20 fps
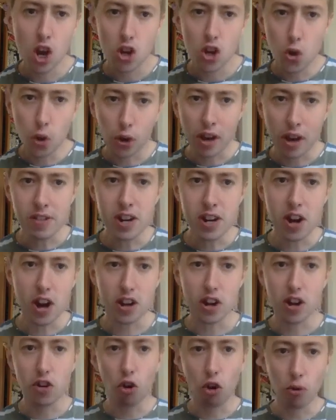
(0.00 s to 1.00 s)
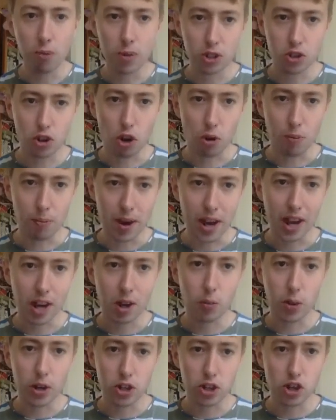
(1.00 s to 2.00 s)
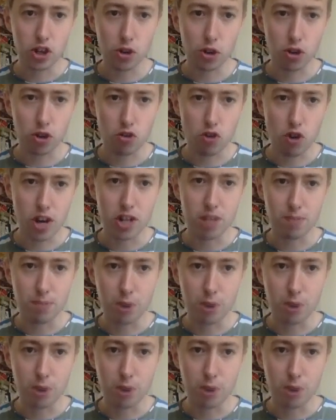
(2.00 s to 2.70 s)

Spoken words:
You're given an enormous topic which you could write a